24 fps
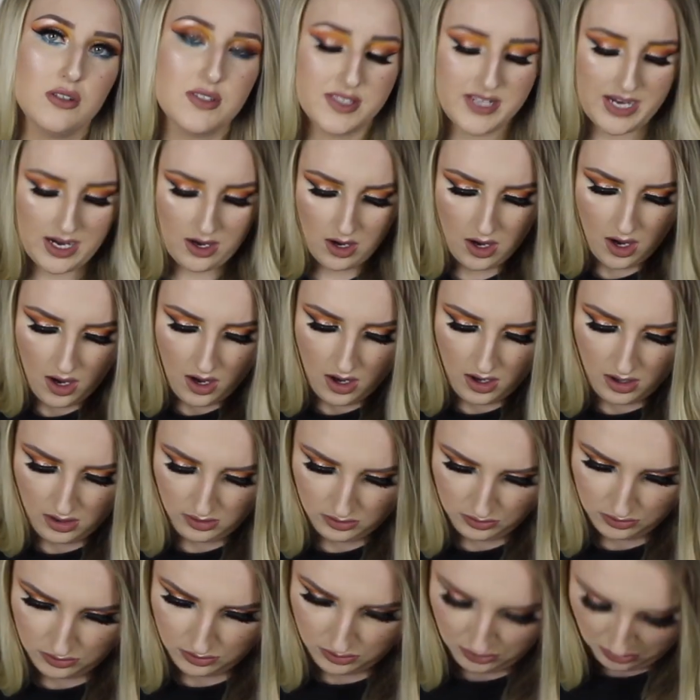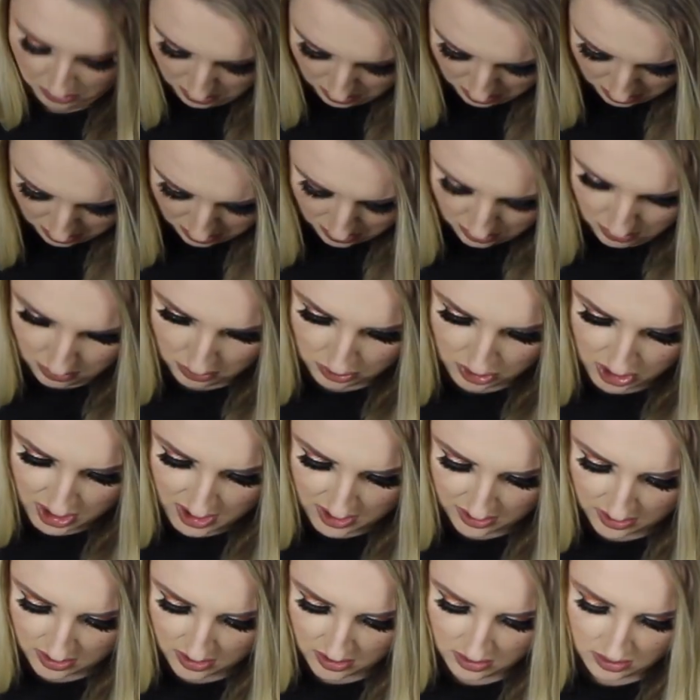sour.
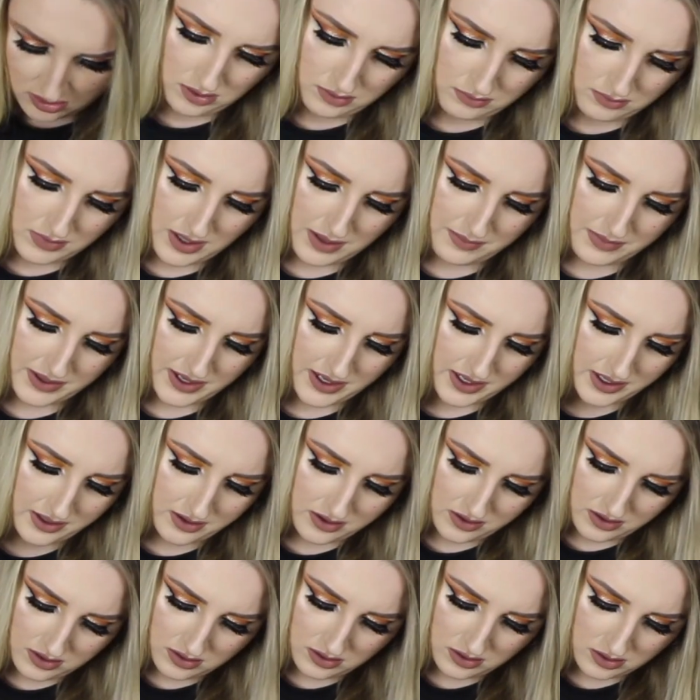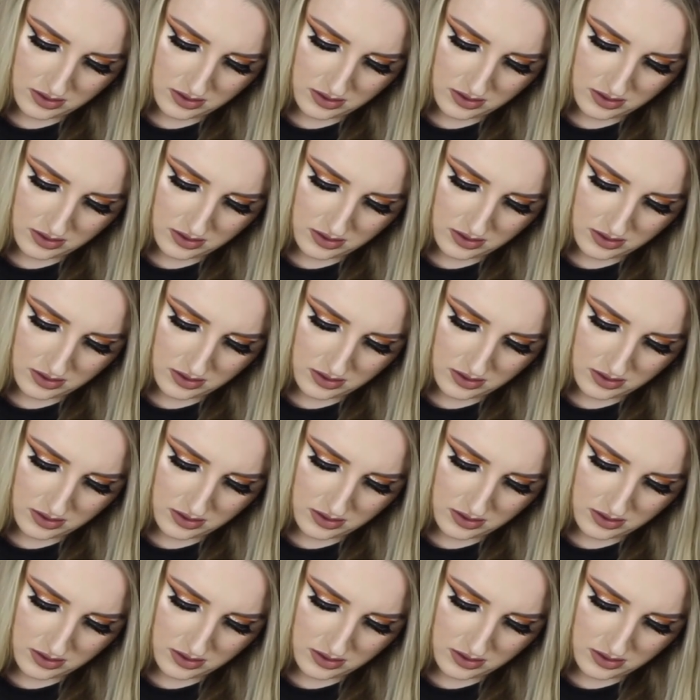Shit, my bad.